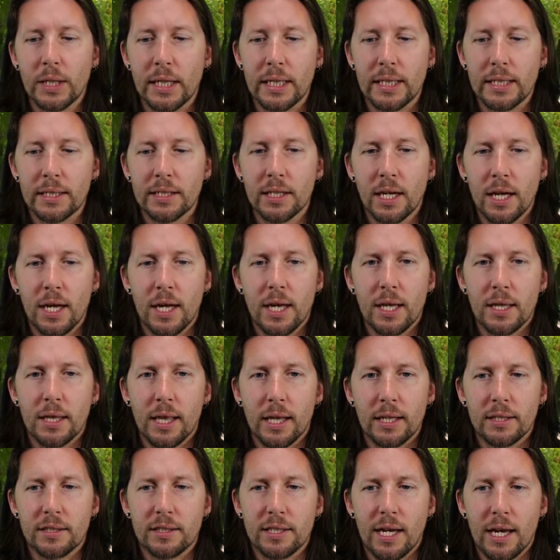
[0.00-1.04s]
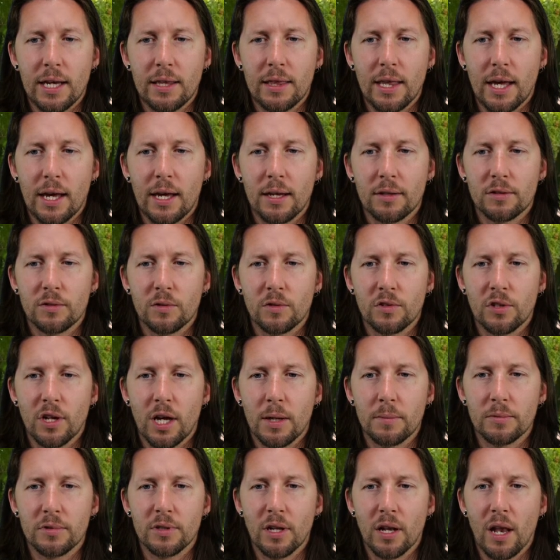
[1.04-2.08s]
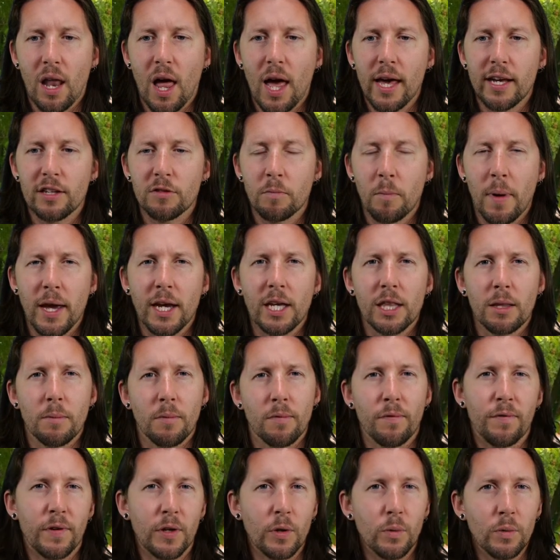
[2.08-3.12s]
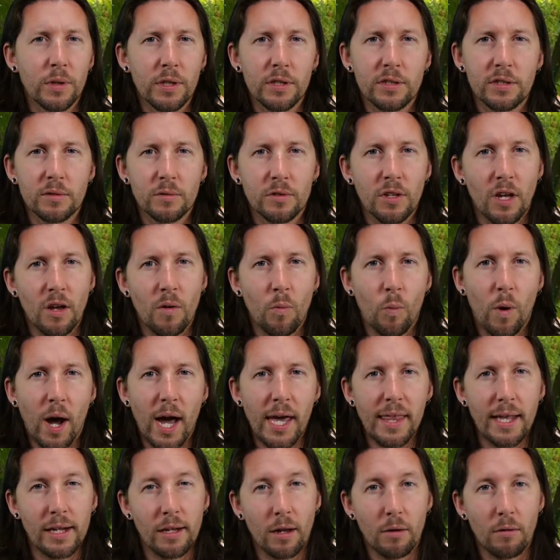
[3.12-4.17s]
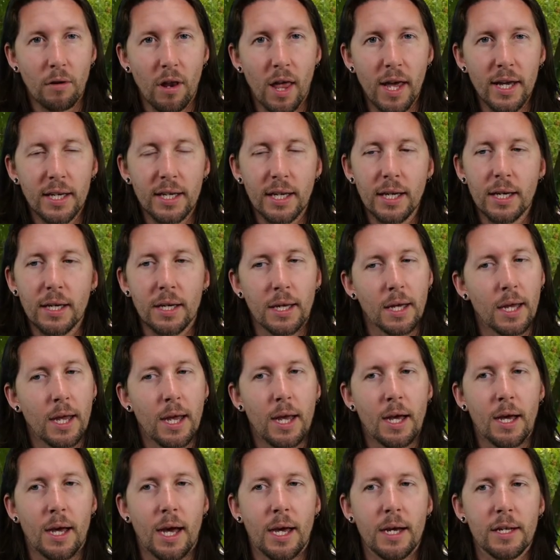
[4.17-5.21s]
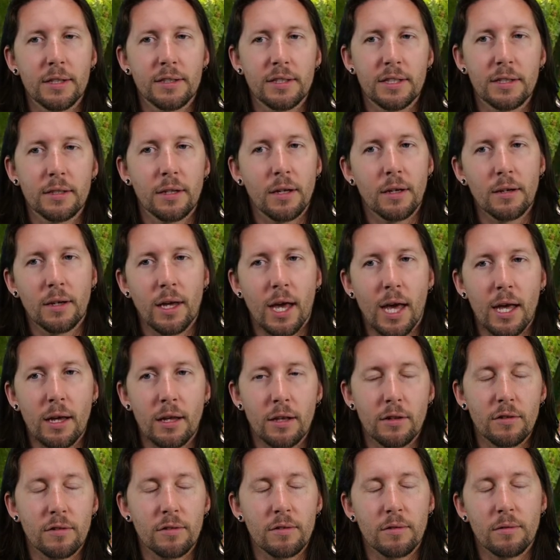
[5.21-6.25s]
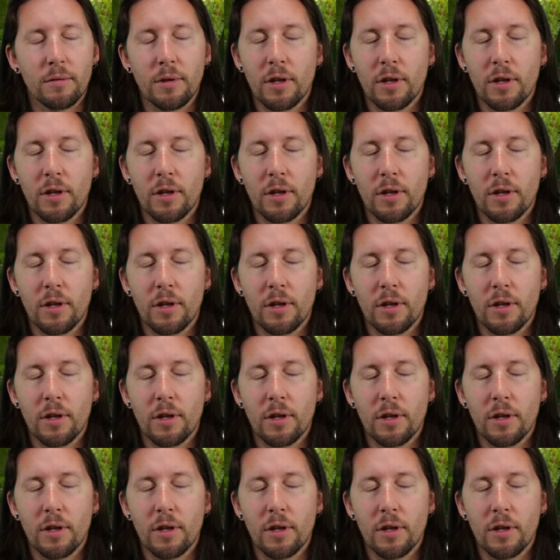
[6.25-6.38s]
And they say that sometimes the light is making them feel this certain way, they don't like it. And I said, okay, it's